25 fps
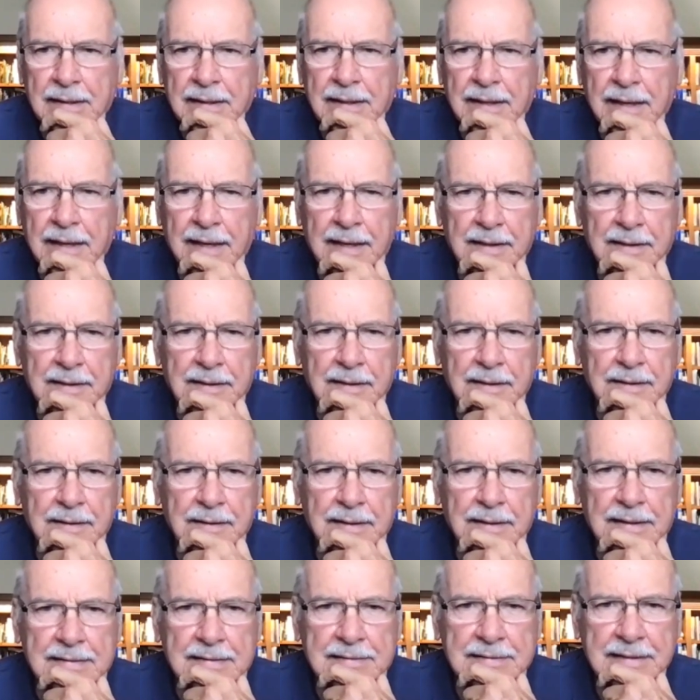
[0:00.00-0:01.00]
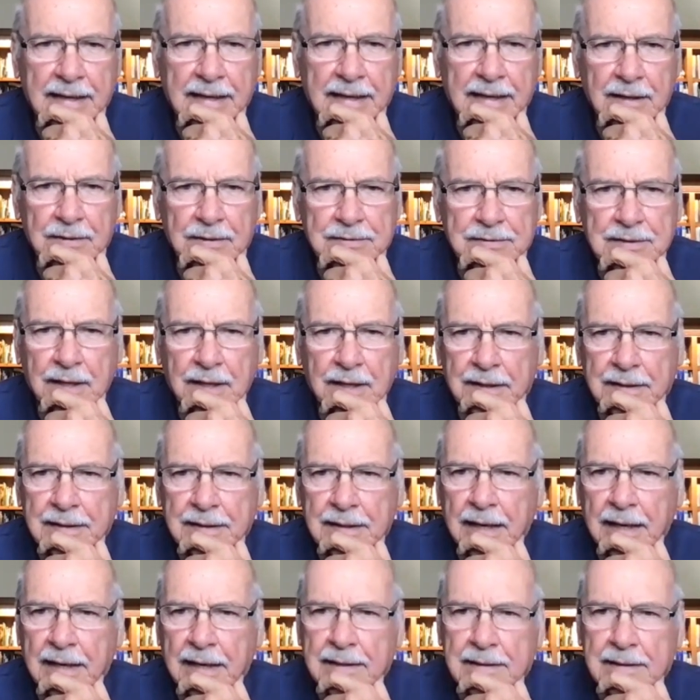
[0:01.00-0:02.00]
and these aloes are
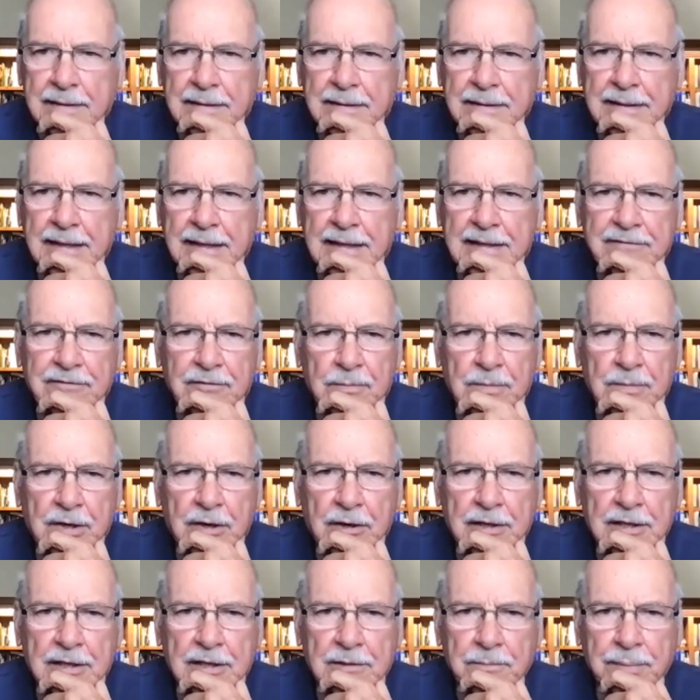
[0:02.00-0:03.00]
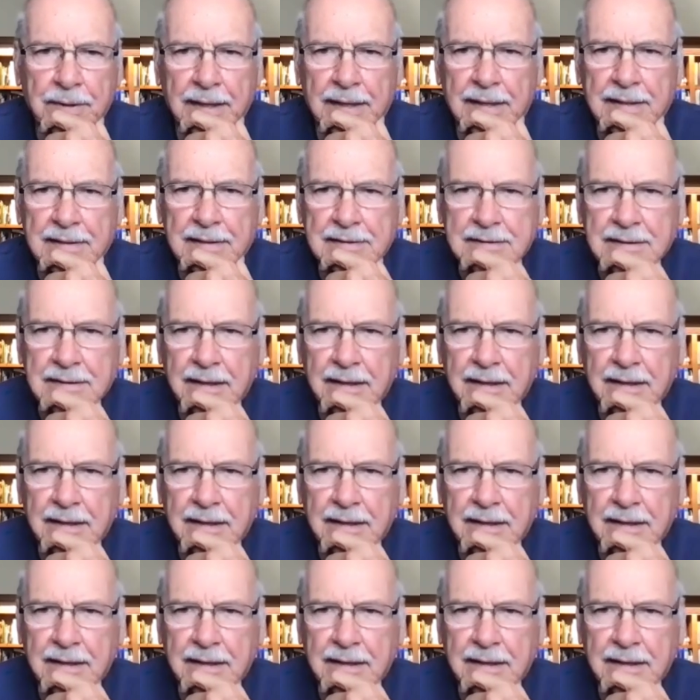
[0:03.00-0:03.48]
not Native American plants.